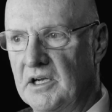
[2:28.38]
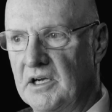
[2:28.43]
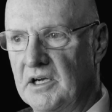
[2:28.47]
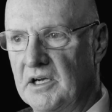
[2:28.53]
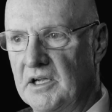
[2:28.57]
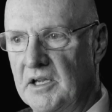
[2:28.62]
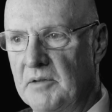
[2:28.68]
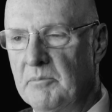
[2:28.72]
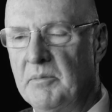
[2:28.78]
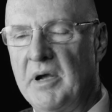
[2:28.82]

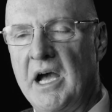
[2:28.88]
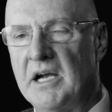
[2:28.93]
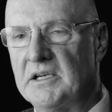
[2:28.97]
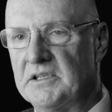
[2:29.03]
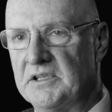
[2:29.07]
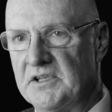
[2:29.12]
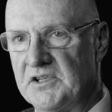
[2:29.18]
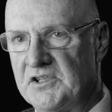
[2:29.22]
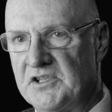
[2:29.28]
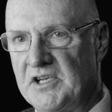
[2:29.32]
The
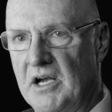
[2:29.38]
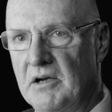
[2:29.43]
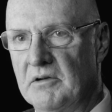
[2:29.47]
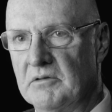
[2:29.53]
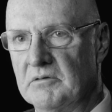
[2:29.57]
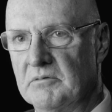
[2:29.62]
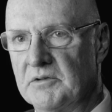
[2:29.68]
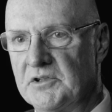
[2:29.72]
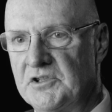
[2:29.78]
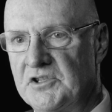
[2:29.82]
impact of the
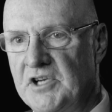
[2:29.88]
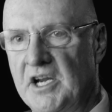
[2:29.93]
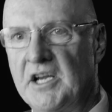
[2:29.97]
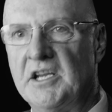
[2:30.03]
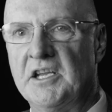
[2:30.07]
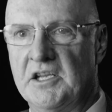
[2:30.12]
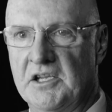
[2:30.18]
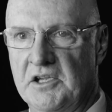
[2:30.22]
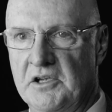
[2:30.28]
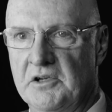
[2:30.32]
sound was
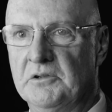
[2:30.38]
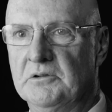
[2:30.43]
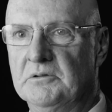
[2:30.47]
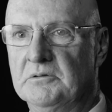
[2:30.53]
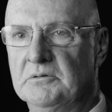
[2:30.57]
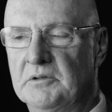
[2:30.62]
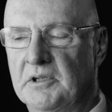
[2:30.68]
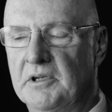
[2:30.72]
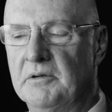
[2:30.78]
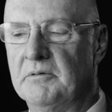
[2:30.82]
shaking
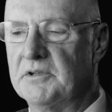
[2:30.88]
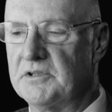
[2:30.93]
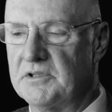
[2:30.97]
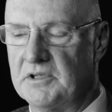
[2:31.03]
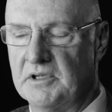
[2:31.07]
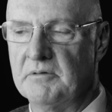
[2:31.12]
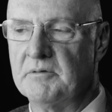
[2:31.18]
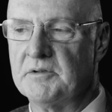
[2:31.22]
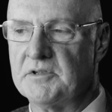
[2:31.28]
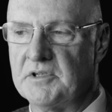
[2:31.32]
you. It was
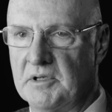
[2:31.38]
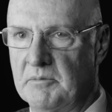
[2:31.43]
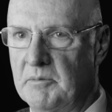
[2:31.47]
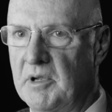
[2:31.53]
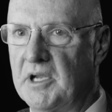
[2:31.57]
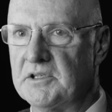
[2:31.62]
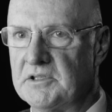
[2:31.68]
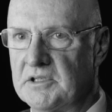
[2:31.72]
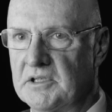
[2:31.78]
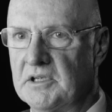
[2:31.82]
an
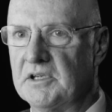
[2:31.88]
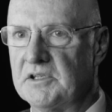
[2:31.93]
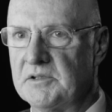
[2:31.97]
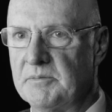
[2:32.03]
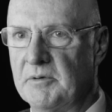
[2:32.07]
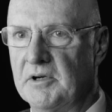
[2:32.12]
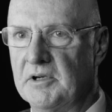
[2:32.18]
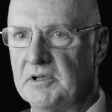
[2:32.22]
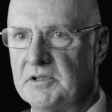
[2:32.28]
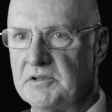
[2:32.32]
amazing
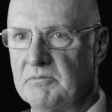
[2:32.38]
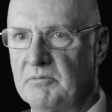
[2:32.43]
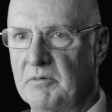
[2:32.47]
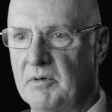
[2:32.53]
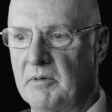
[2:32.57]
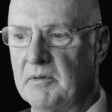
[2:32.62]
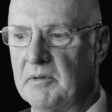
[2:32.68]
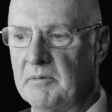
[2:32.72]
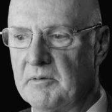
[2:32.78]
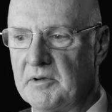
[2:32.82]
experience.
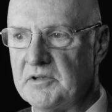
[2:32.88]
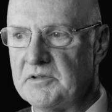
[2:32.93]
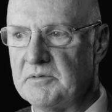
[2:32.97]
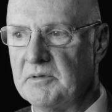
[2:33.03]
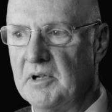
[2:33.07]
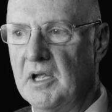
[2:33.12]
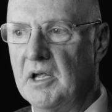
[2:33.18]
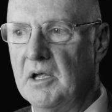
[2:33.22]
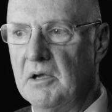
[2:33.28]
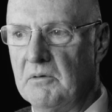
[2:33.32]
Probably one of
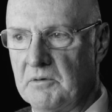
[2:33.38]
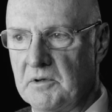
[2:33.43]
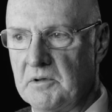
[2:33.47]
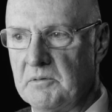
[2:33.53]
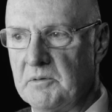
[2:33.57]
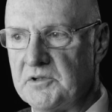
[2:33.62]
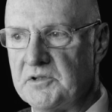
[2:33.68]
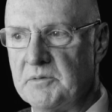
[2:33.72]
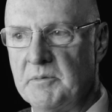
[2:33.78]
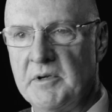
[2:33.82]

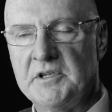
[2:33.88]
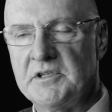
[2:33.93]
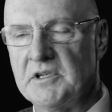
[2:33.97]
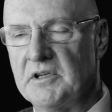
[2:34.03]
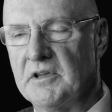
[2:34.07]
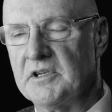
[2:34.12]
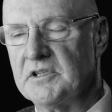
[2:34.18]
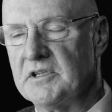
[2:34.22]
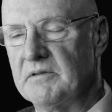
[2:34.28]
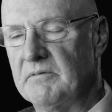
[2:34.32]
the most
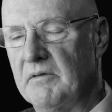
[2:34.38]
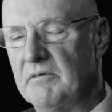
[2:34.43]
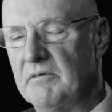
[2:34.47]
amazing things I've